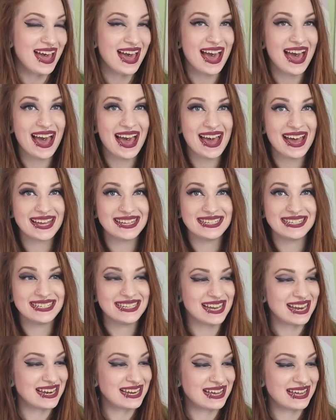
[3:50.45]
and
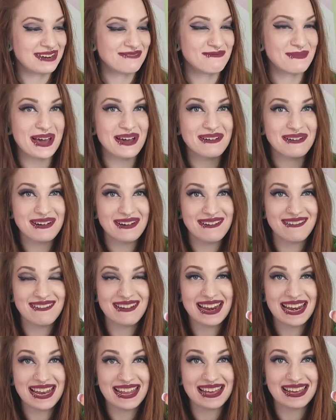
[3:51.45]
learn about
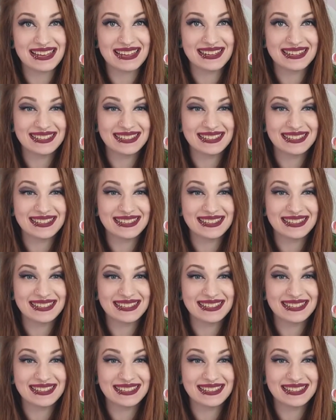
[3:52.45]
Chlorella.